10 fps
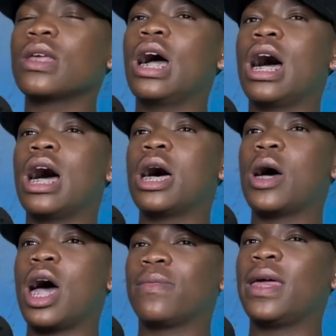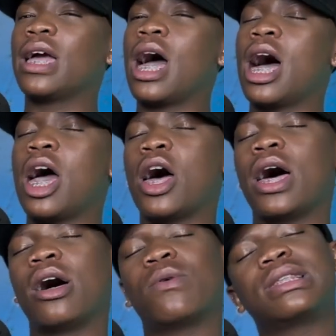I think
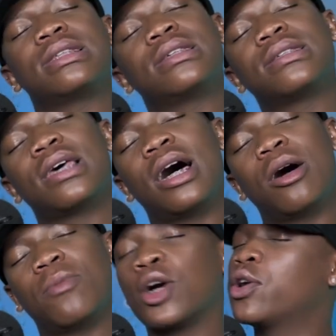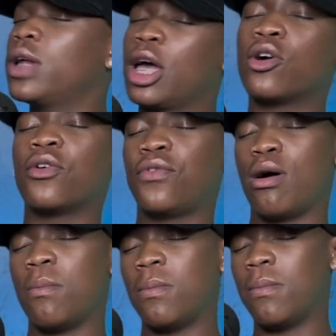what's this a quote I got
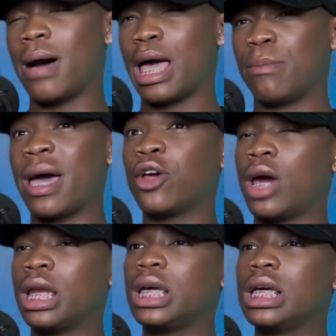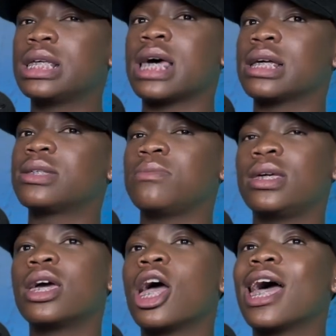from my granny. He's like to
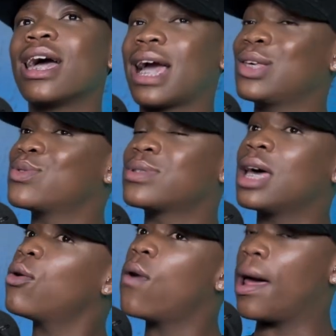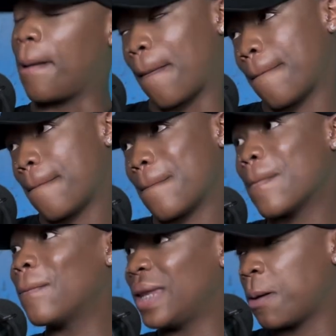me, "Kagiso usalungwana,"
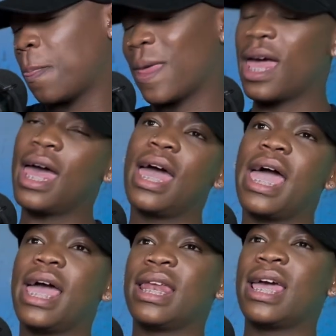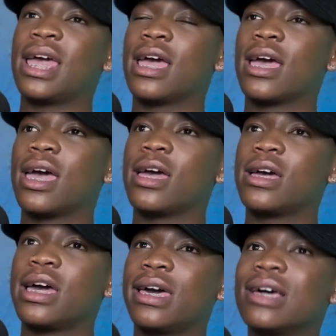yeah, and
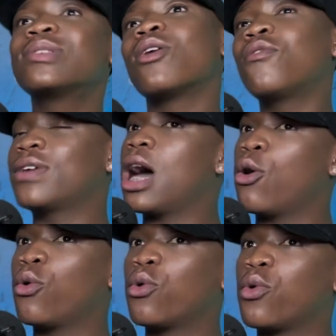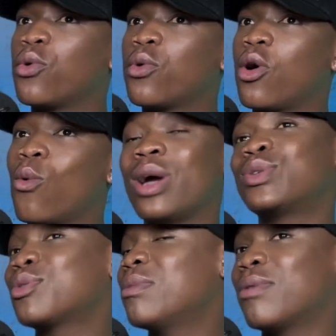as of now, why it's
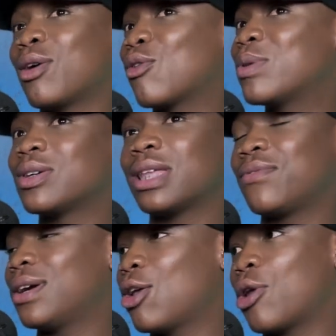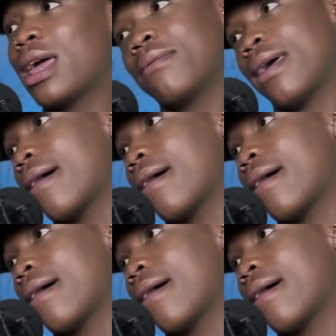me better come South Africa lona area,